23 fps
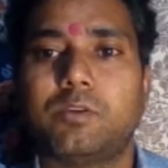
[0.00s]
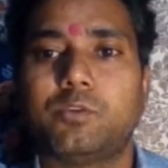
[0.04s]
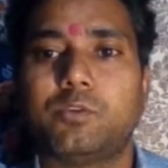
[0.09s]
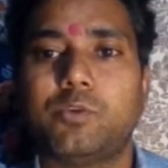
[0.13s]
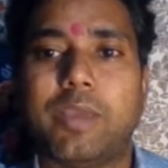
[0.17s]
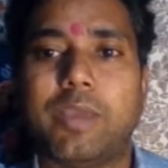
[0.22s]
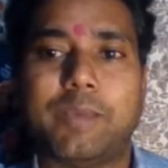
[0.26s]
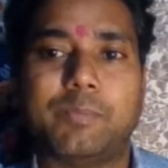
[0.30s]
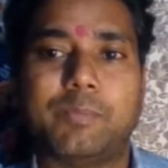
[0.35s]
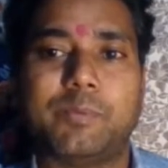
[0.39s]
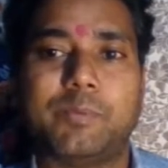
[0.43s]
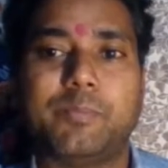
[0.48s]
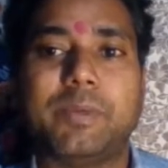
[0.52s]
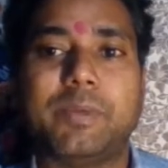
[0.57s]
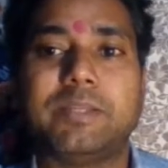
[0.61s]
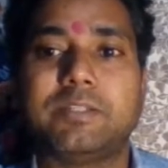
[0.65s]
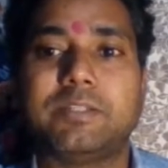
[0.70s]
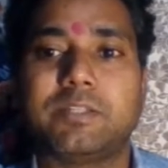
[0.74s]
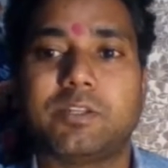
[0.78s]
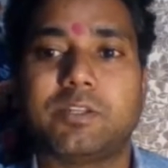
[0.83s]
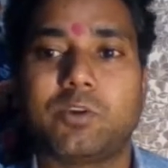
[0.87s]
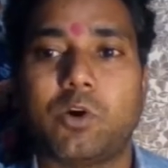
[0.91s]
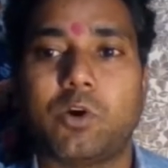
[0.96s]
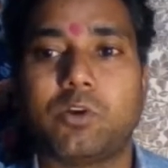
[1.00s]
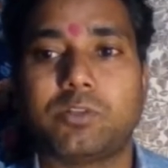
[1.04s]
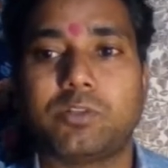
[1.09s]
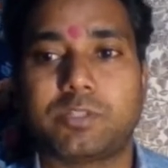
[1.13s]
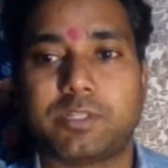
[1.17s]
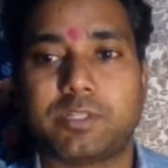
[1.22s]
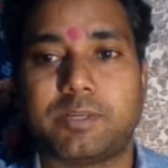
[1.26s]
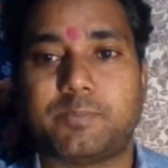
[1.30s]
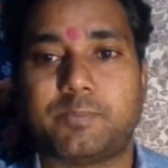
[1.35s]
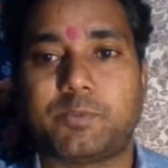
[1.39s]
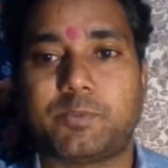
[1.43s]
To have a mental
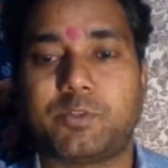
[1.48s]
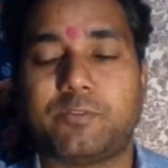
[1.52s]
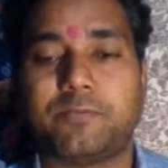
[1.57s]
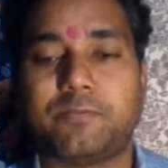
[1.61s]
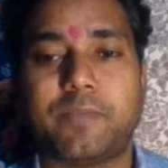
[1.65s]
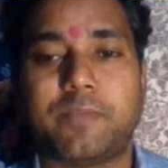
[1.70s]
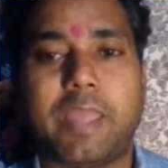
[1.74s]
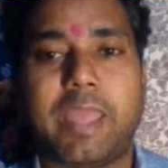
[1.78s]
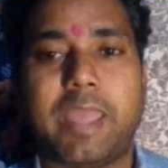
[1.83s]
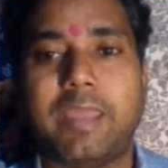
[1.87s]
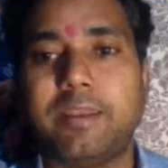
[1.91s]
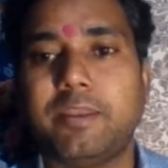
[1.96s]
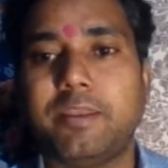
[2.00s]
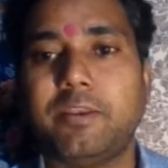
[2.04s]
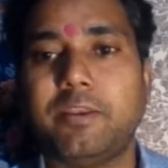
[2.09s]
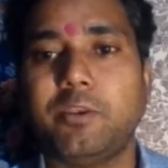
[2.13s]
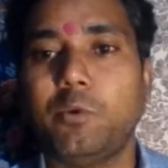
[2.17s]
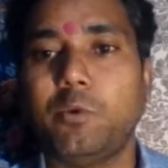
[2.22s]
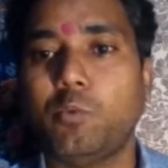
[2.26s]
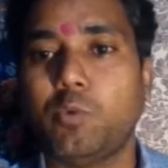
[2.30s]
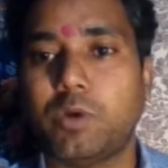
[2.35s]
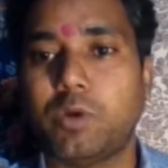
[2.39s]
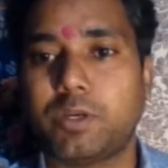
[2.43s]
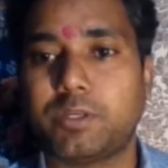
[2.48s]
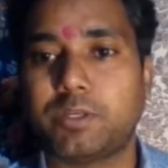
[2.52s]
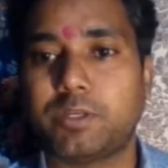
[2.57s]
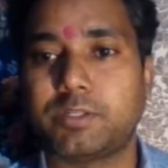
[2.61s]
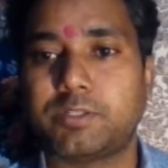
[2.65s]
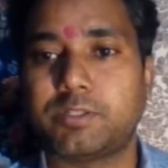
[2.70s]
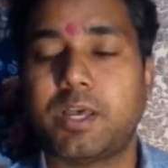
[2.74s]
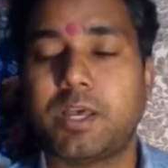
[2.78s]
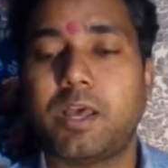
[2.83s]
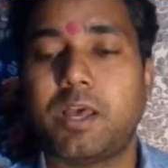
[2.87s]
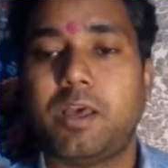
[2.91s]
concept of any new
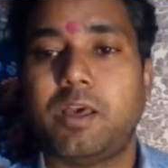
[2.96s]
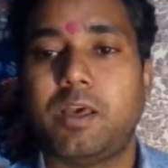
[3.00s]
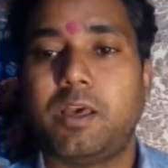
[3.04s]
word,